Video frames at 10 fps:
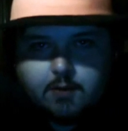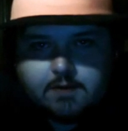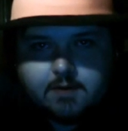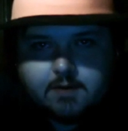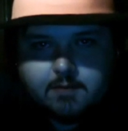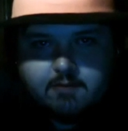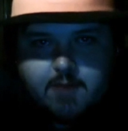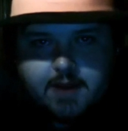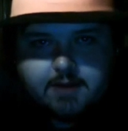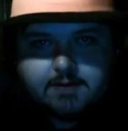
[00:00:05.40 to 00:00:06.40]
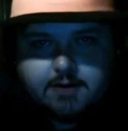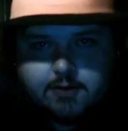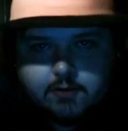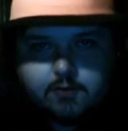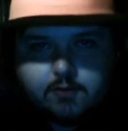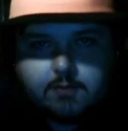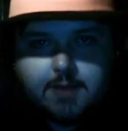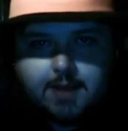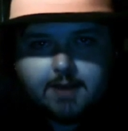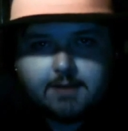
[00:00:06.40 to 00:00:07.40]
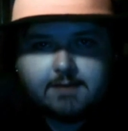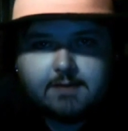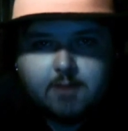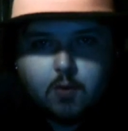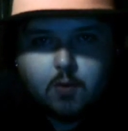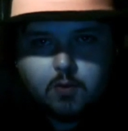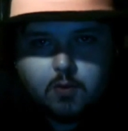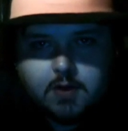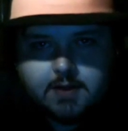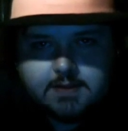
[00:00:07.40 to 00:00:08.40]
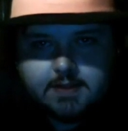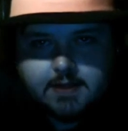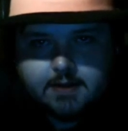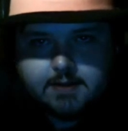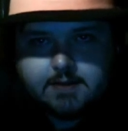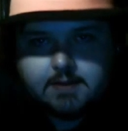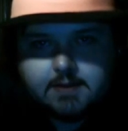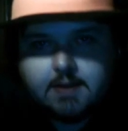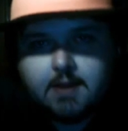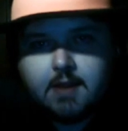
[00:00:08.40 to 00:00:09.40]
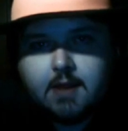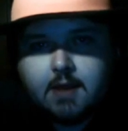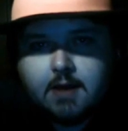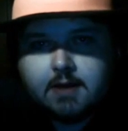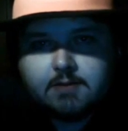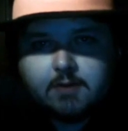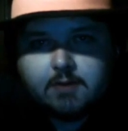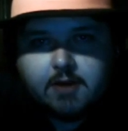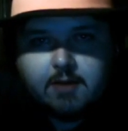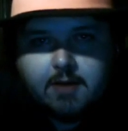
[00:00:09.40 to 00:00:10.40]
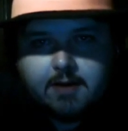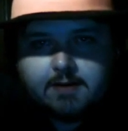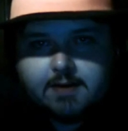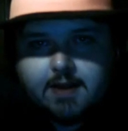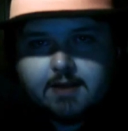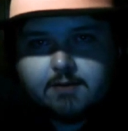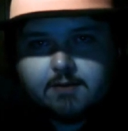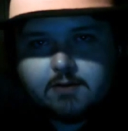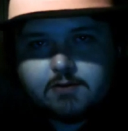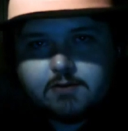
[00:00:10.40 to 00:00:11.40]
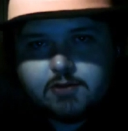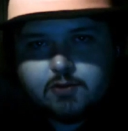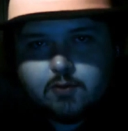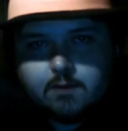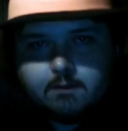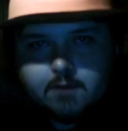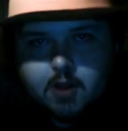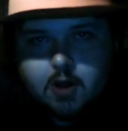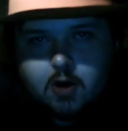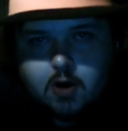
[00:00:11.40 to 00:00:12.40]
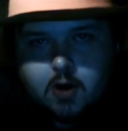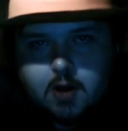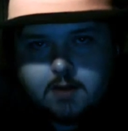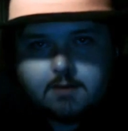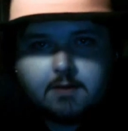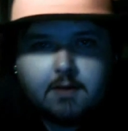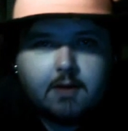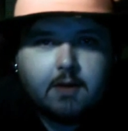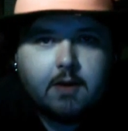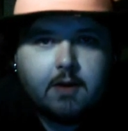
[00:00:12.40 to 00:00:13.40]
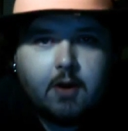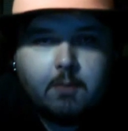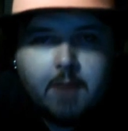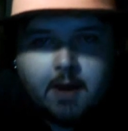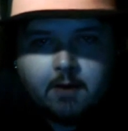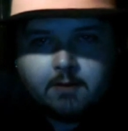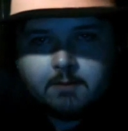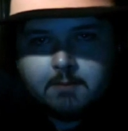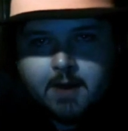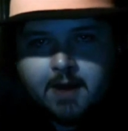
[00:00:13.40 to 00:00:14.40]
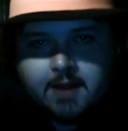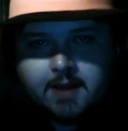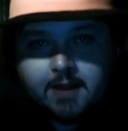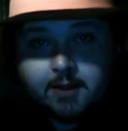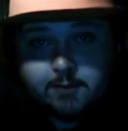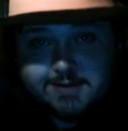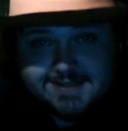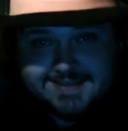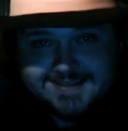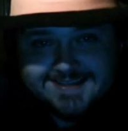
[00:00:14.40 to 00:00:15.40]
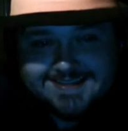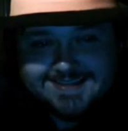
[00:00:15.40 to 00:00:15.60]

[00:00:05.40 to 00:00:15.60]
what's up everybody out there in YouTube land? This is old Klutzy Klutz. I just want to come out here tonight and do a little short vlog about my language